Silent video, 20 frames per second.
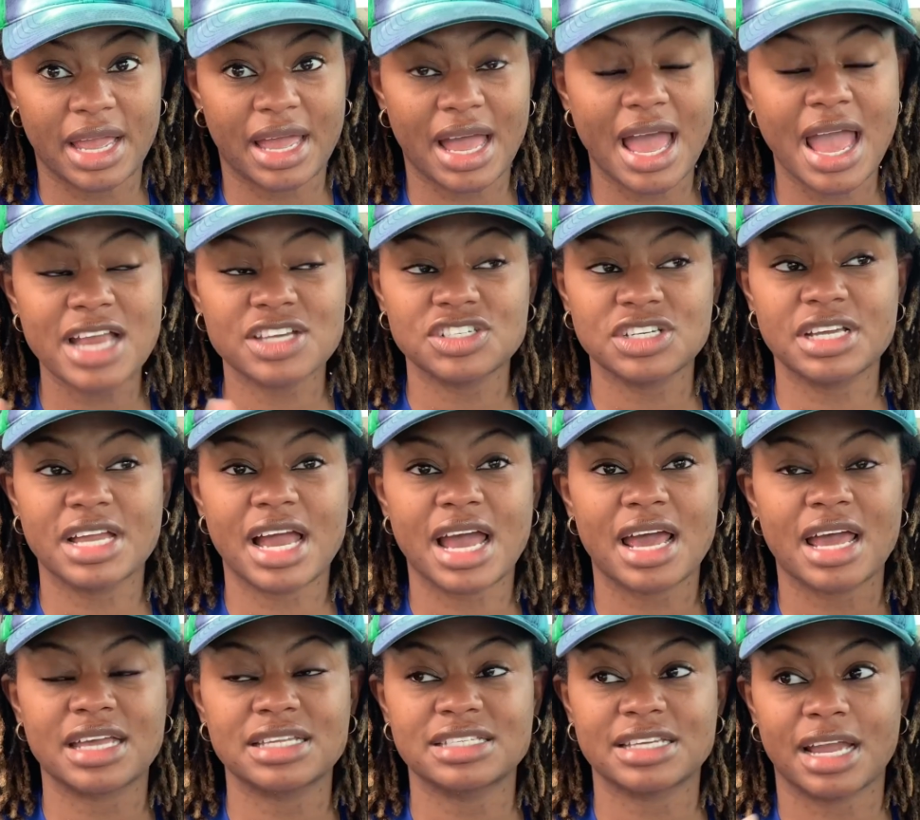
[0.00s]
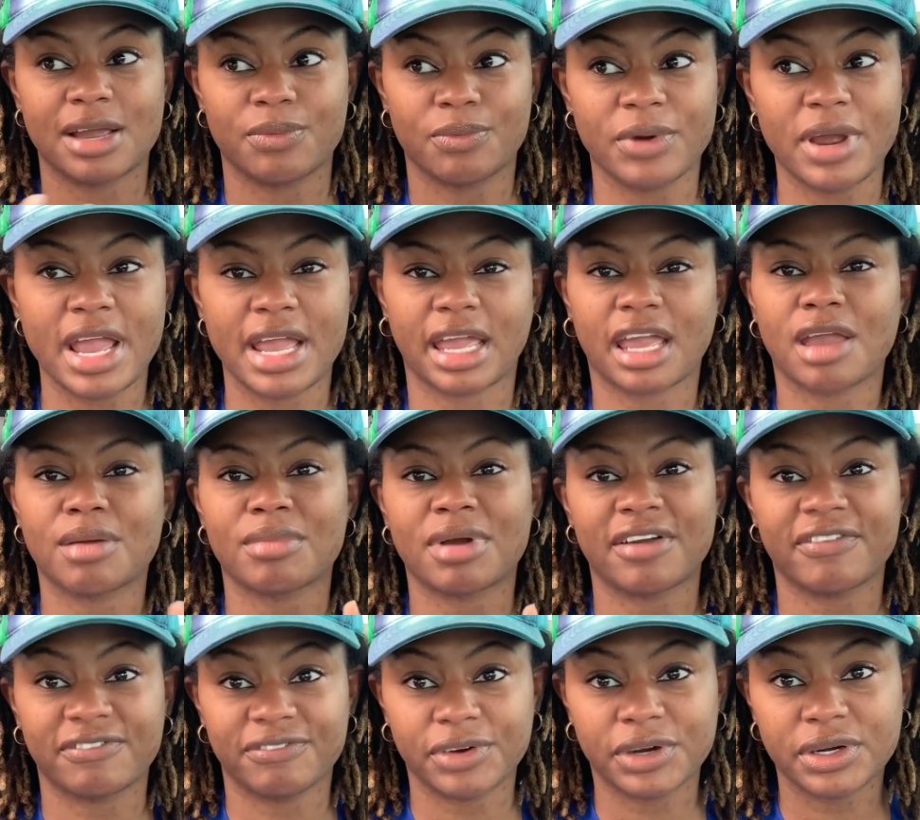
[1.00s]
I actually got a direct in
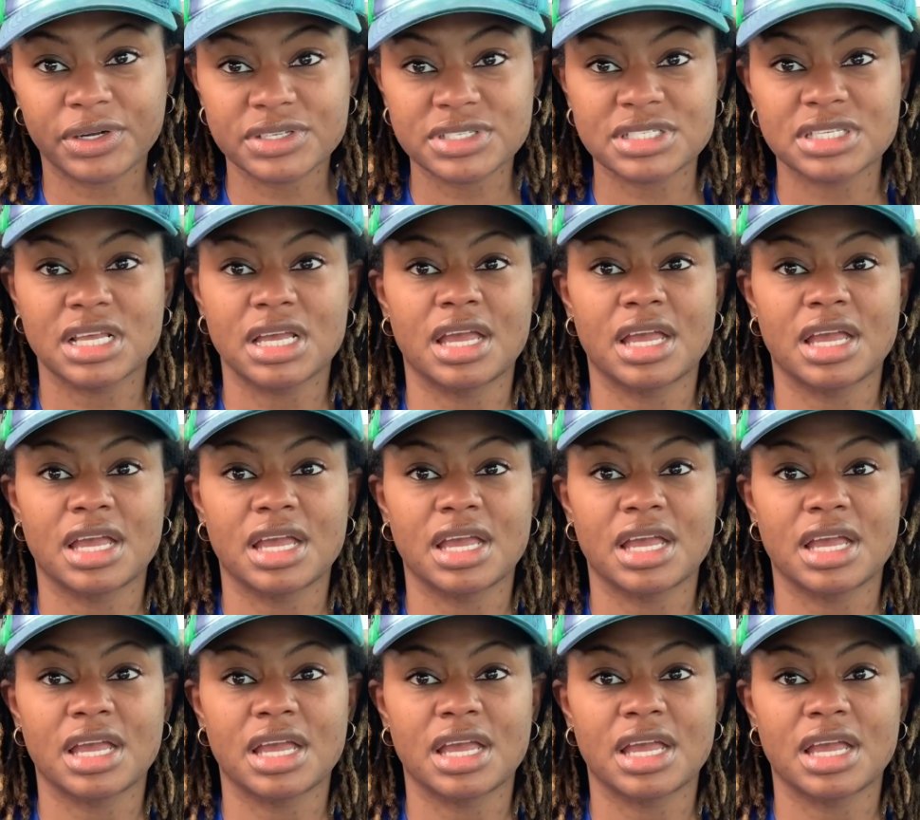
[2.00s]
my first